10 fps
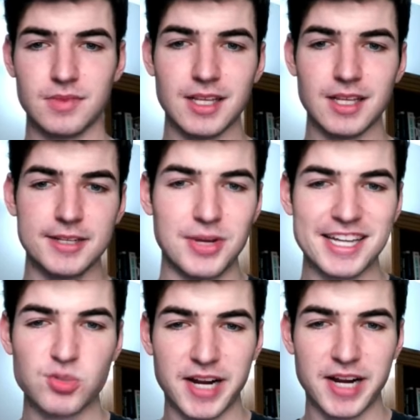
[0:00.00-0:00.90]
So next
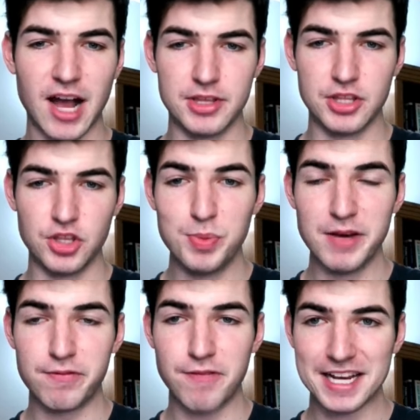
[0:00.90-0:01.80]
workout, you would be
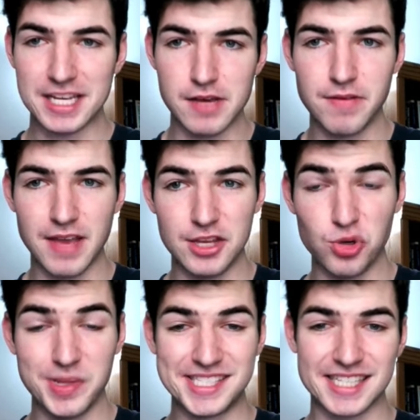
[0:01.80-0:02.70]
effective and you would
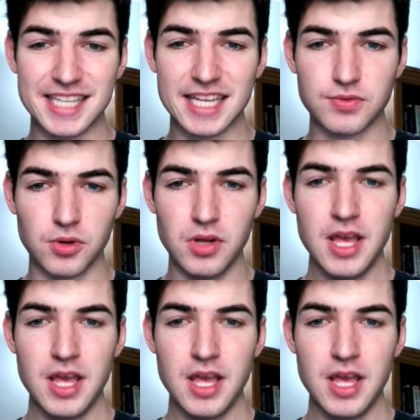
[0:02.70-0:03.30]
be successful